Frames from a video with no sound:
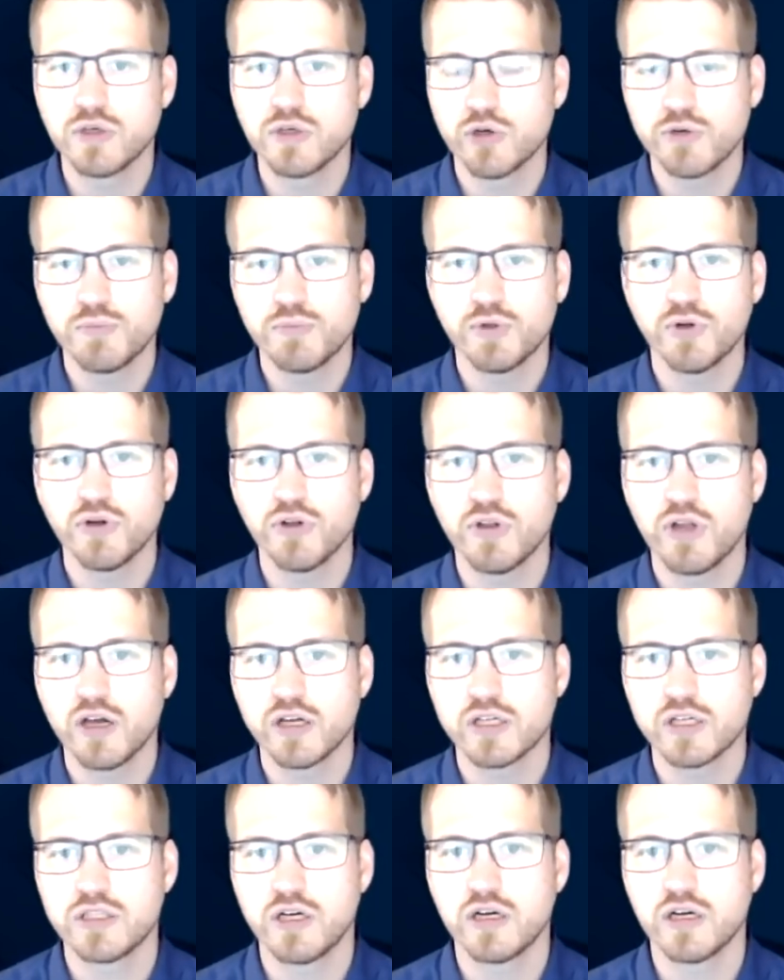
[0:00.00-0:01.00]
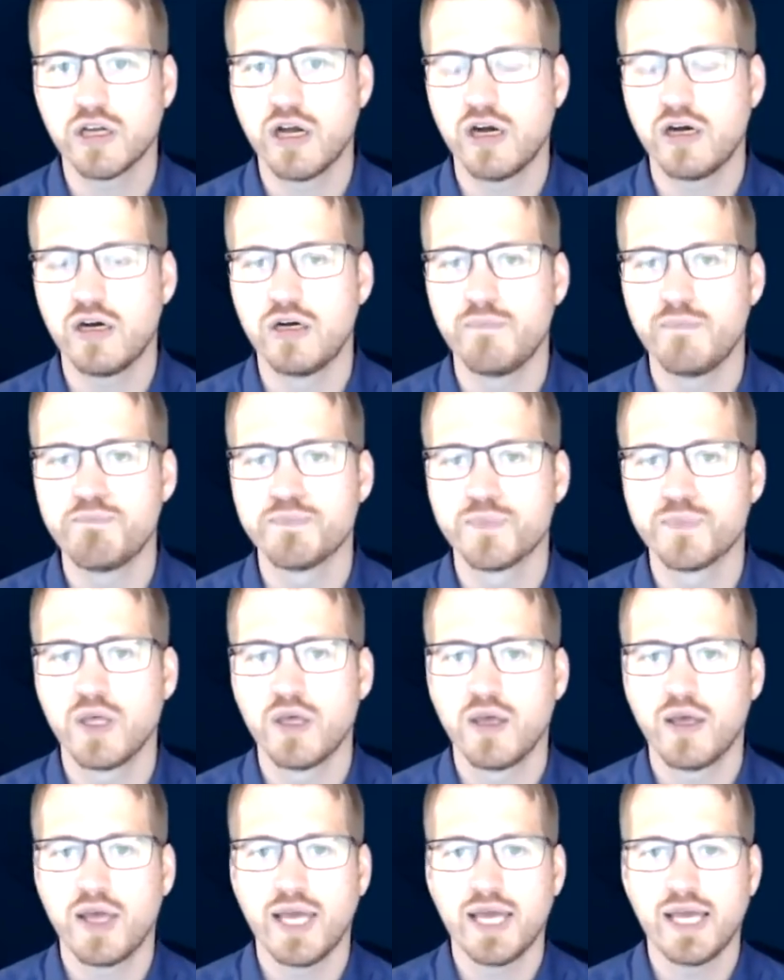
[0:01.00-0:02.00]
to plurilock.com
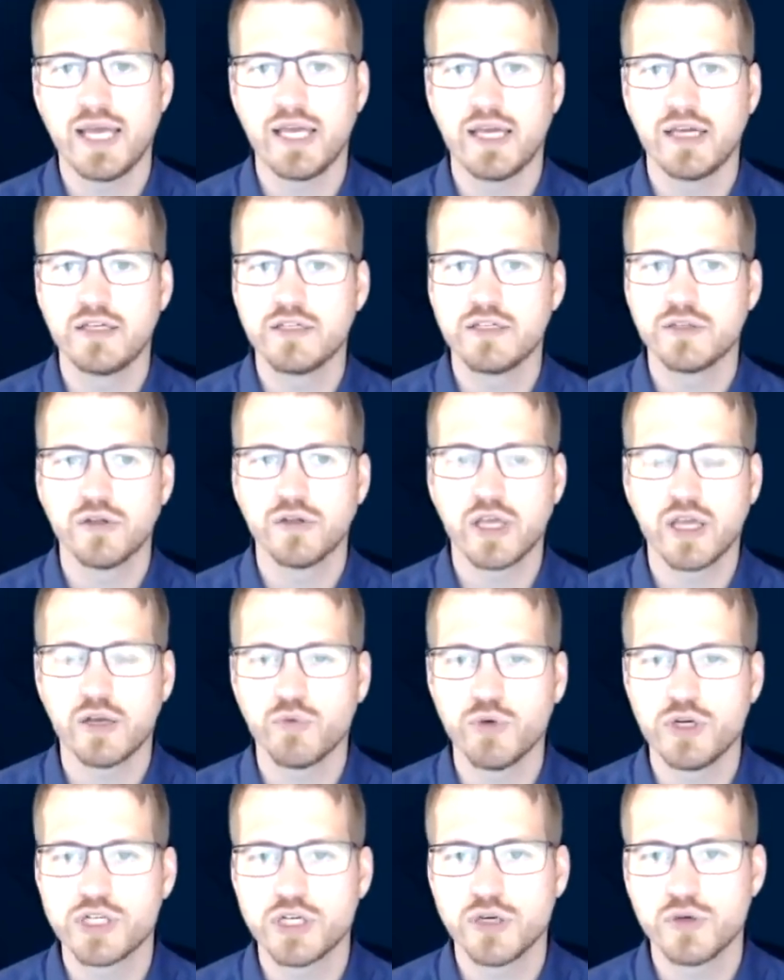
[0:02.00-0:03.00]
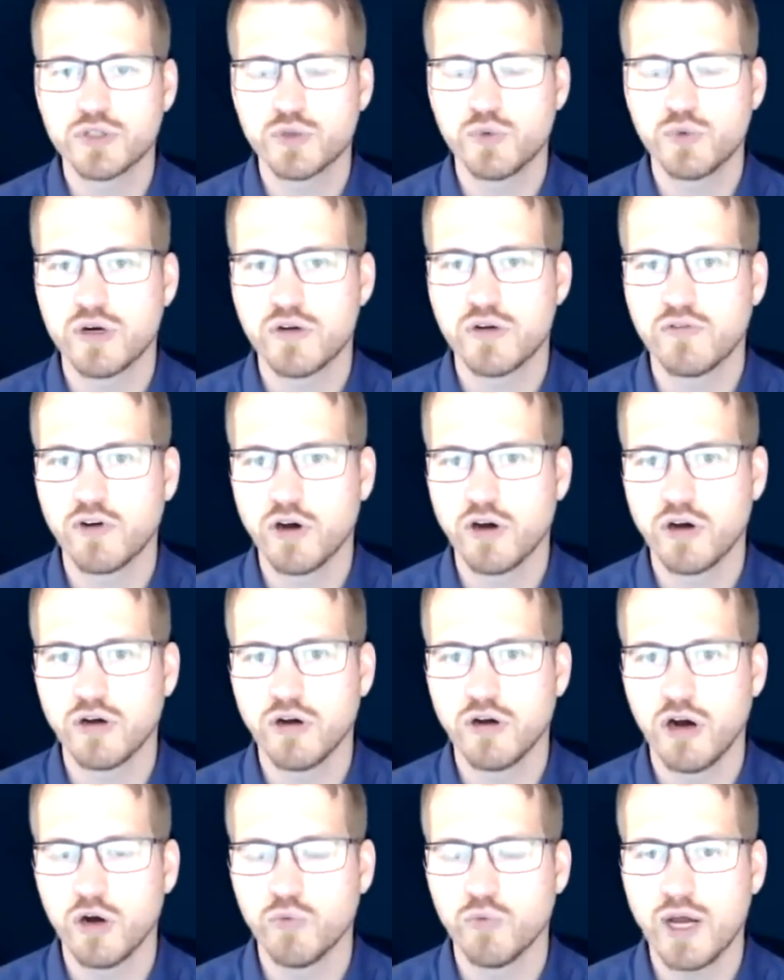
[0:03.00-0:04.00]
and reach out to one of
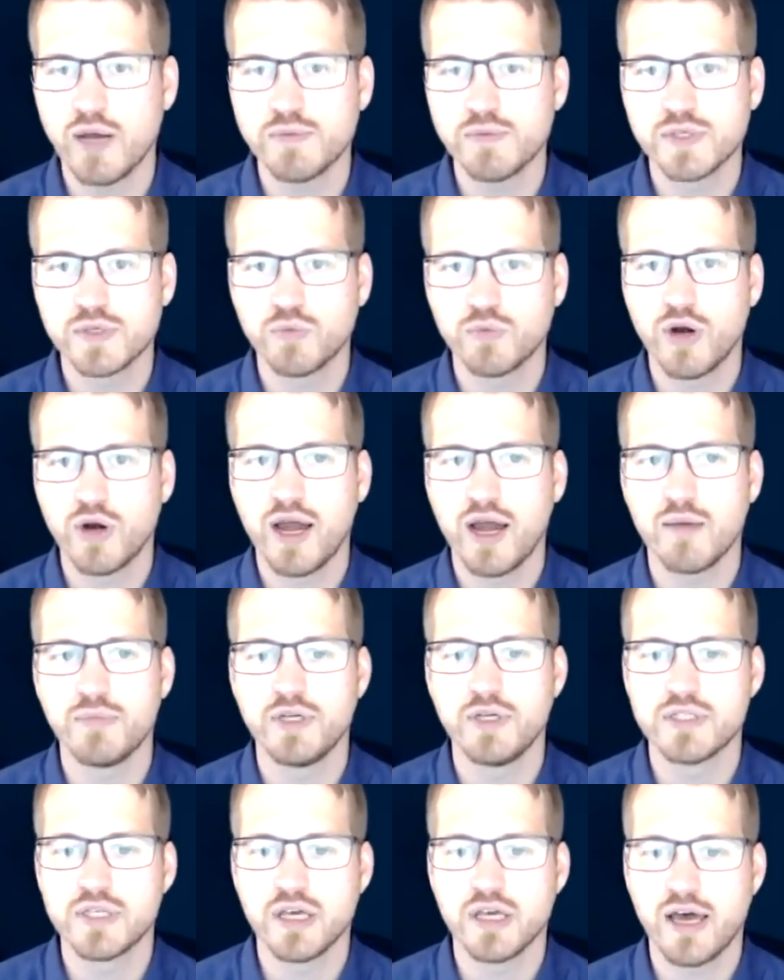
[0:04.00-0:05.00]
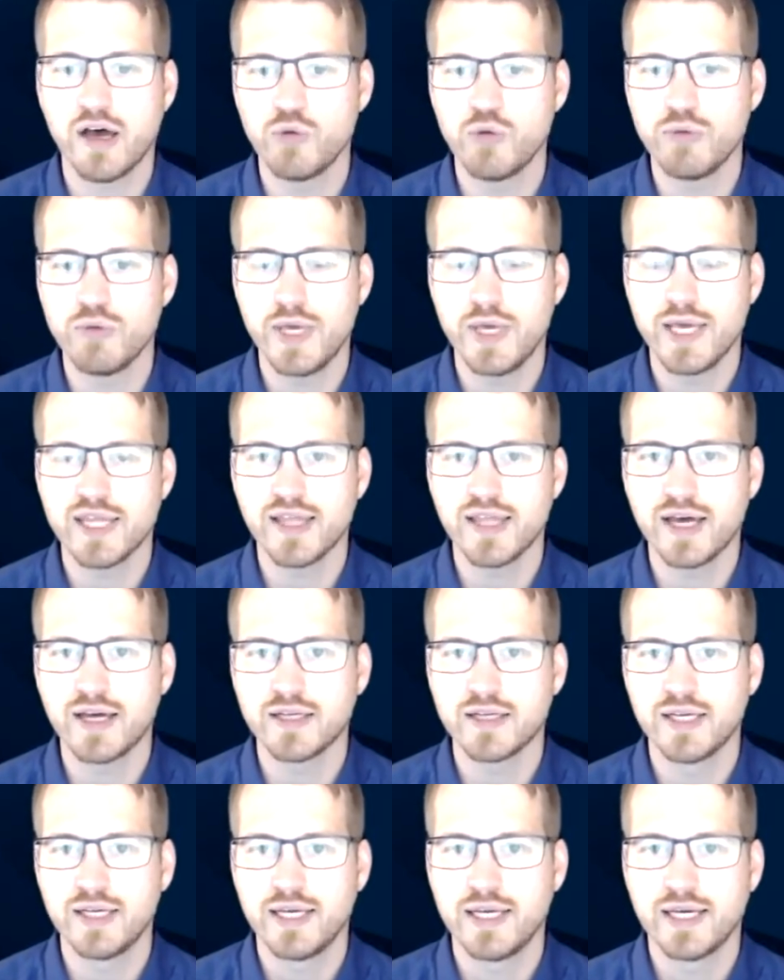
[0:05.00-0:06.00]
our reps, and we're happy to help make
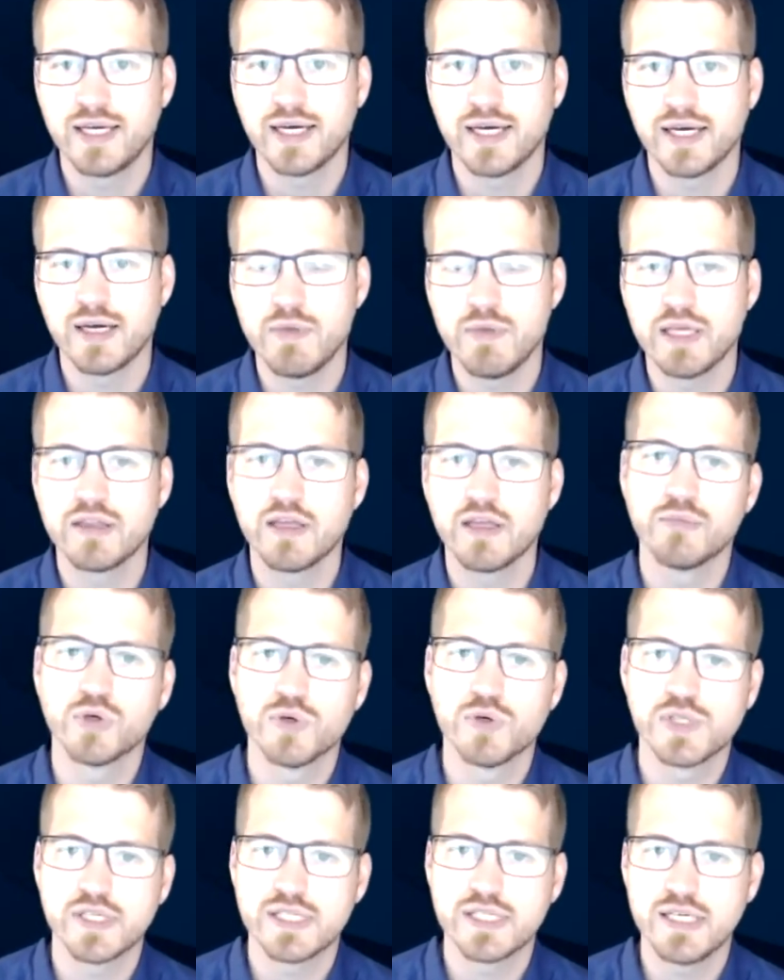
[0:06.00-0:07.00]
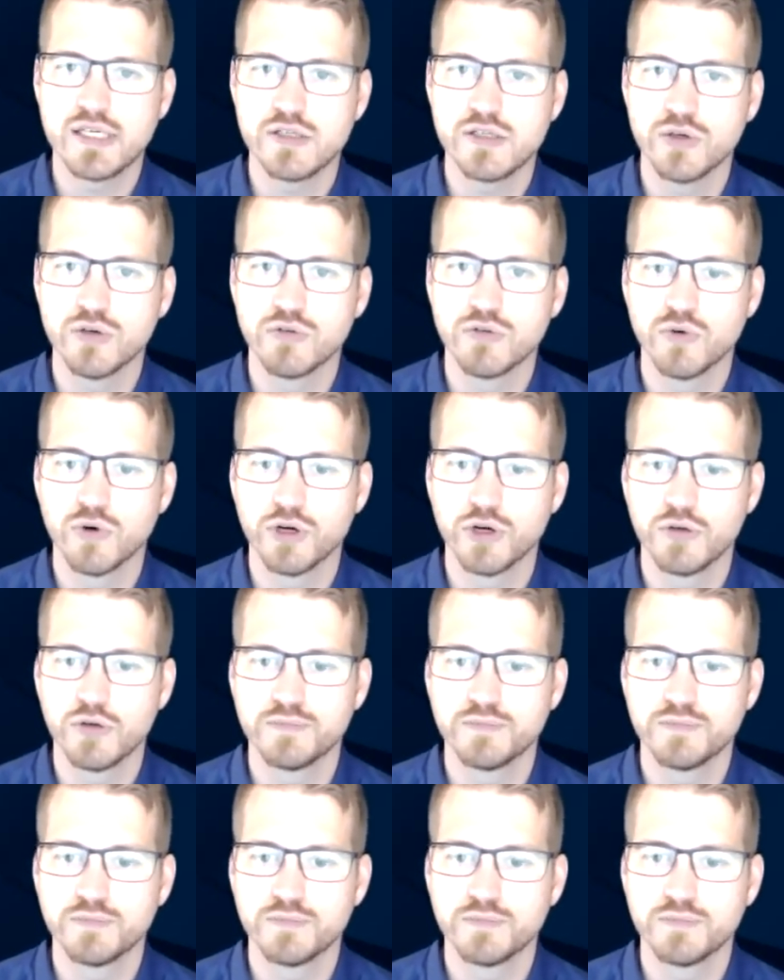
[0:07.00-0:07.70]
that process easier for you.